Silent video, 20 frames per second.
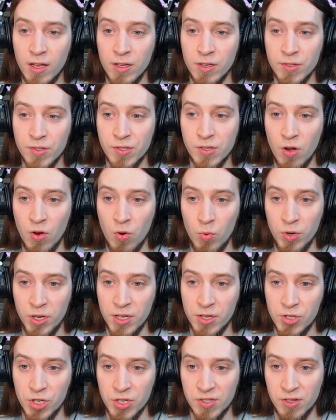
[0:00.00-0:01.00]
so we
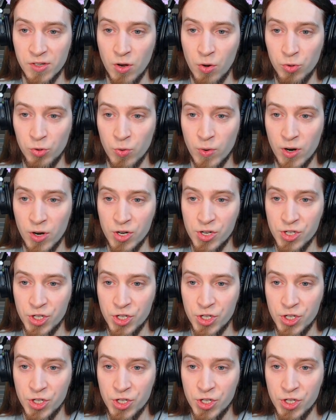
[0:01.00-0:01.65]
can just go to our